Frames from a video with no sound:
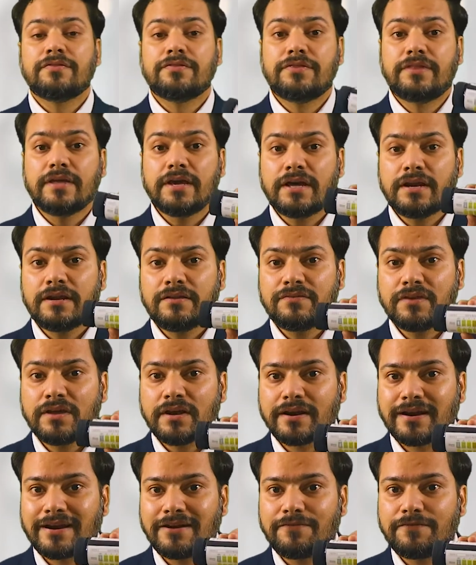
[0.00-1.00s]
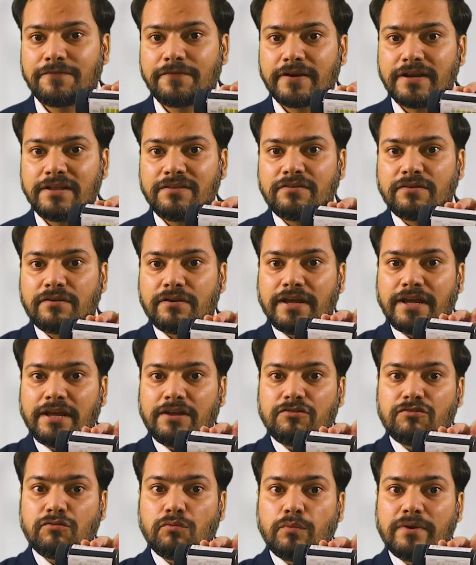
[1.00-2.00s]
There is a reference
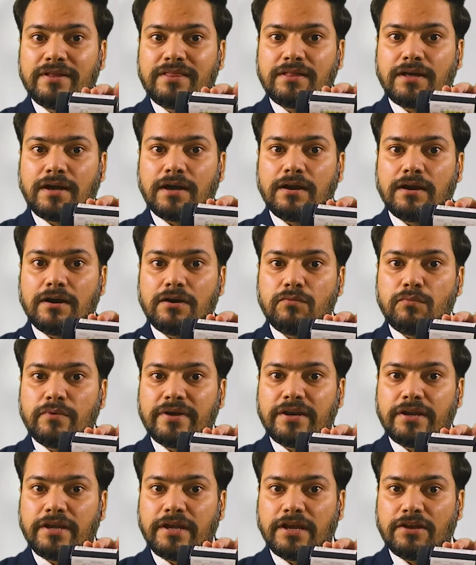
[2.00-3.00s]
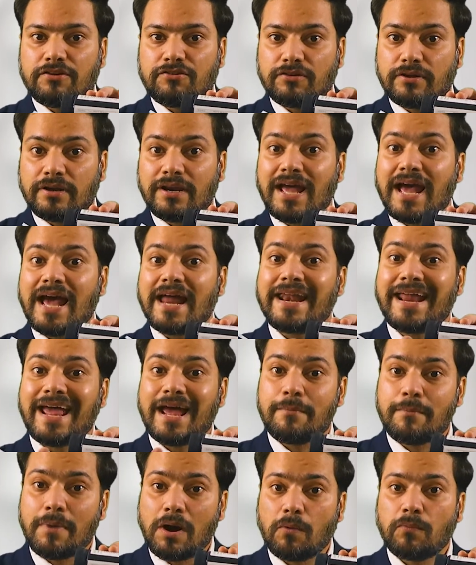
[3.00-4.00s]
range with color variation and
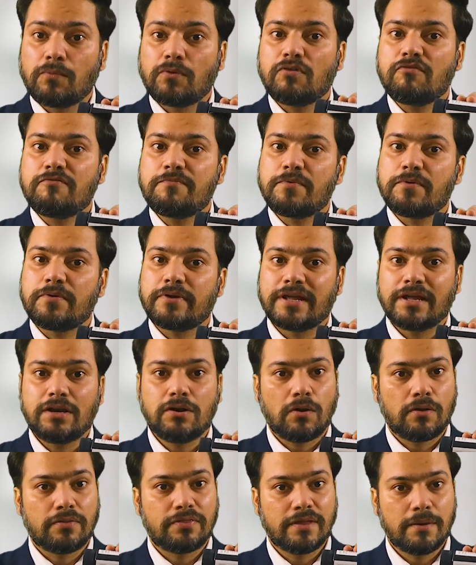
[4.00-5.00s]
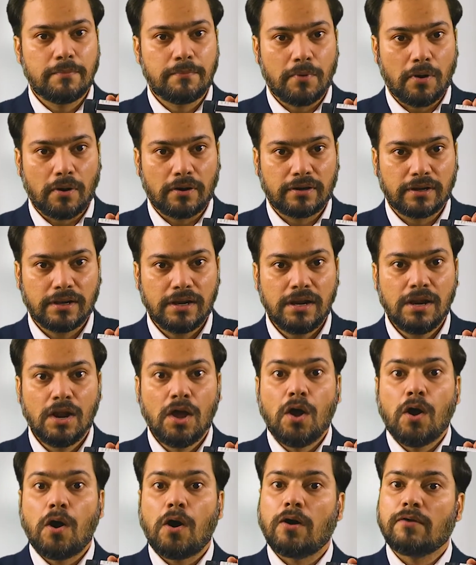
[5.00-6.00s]
amount of protein on the bottle
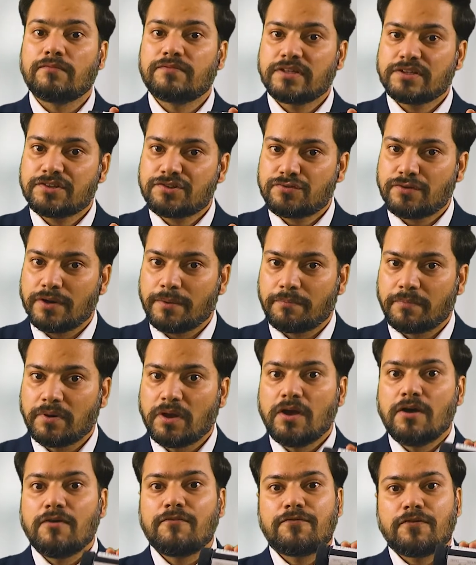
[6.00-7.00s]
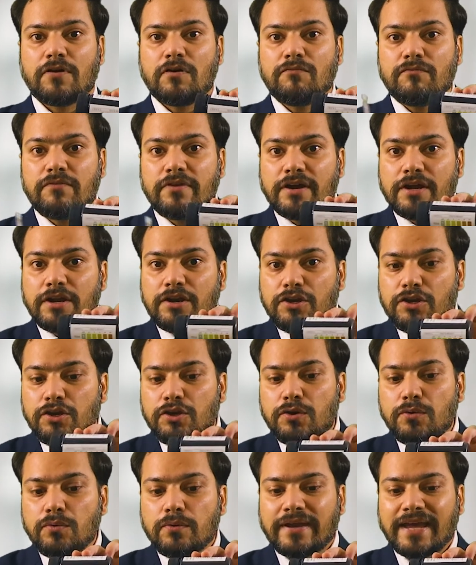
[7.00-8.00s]
of the strip from where
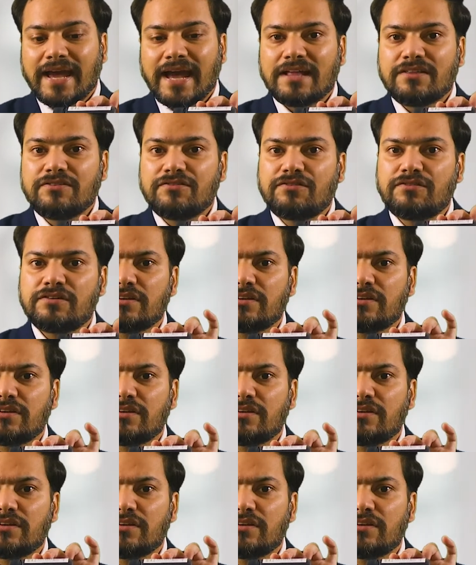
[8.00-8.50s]
you can